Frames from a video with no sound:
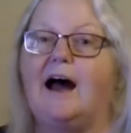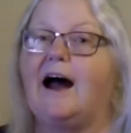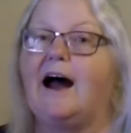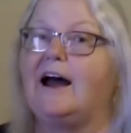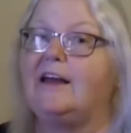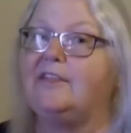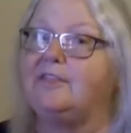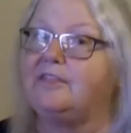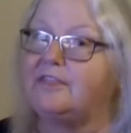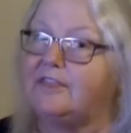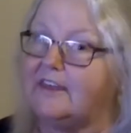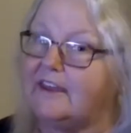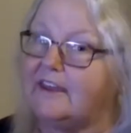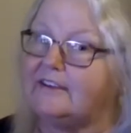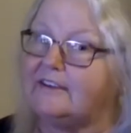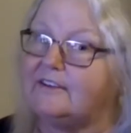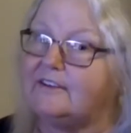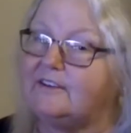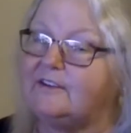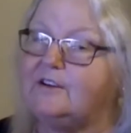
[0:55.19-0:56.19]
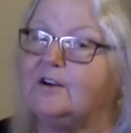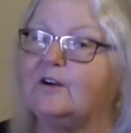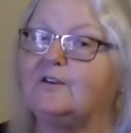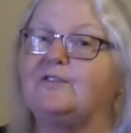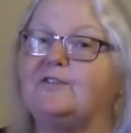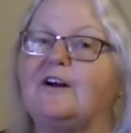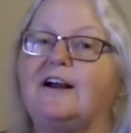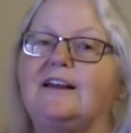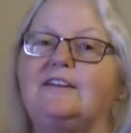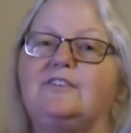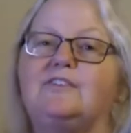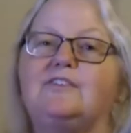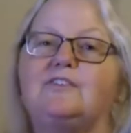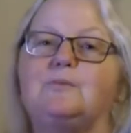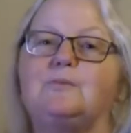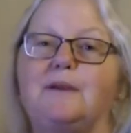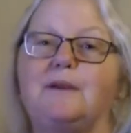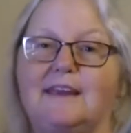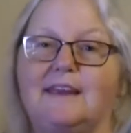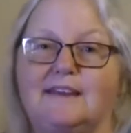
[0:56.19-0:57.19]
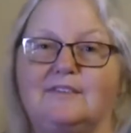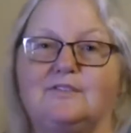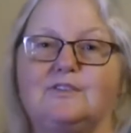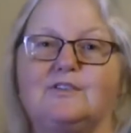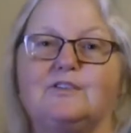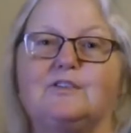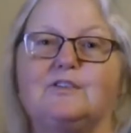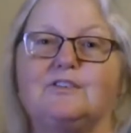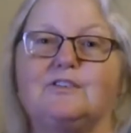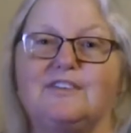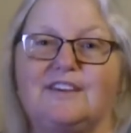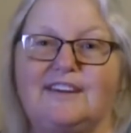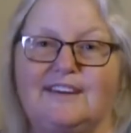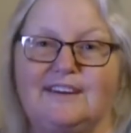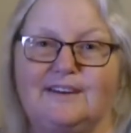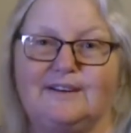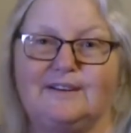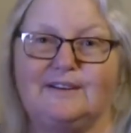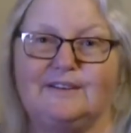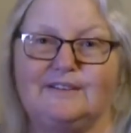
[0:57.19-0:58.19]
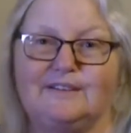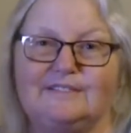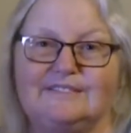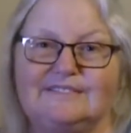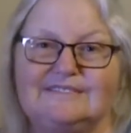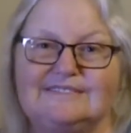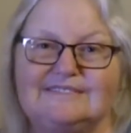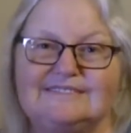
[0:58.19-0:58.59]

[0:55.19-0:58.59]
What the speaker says: I think you'll find some answers here.